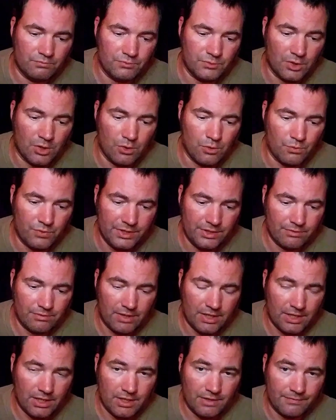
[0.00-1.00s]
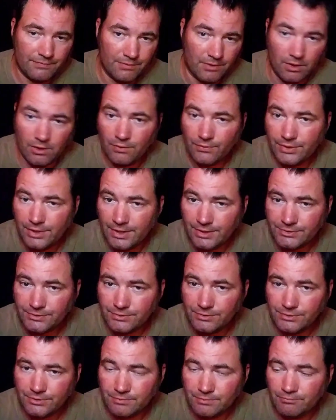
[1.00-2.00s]
No, we don't have all the
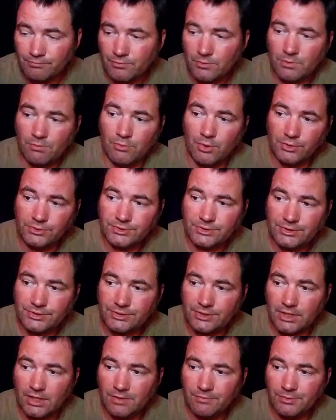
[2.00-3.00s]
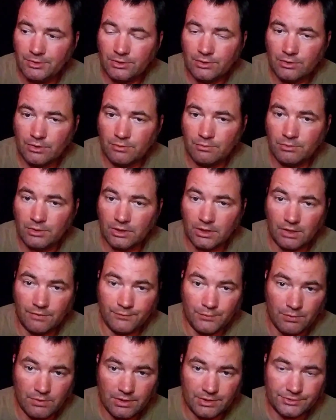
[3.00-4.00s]
answers. Most of the time we learn a lot of
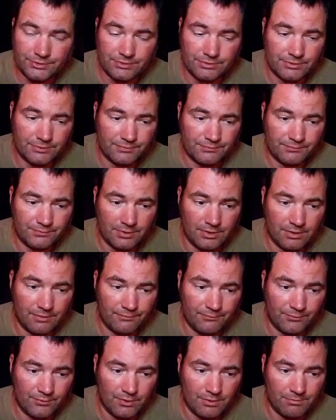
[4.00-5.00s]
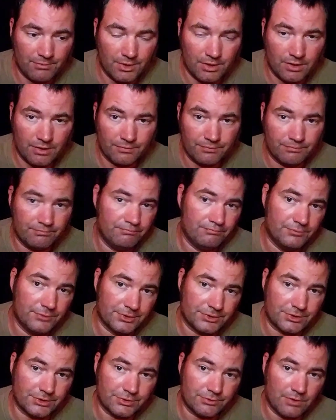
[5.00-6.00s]
new answers from
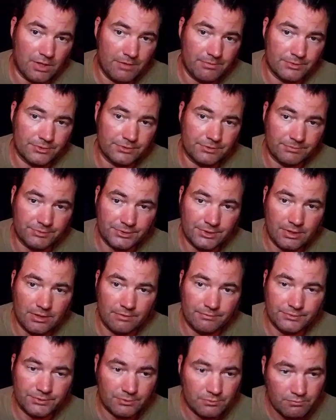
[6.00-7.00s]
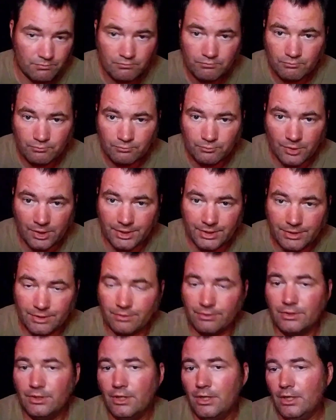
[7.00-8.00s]
the subscribers themselves right
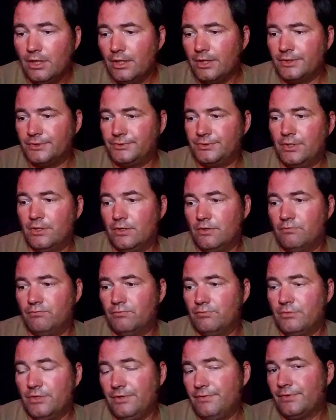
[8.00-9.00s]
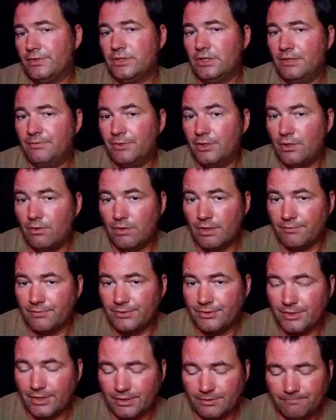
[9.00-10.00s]
here. So I never claim to know
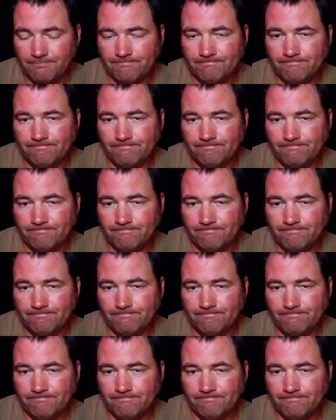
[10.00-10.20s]
everything.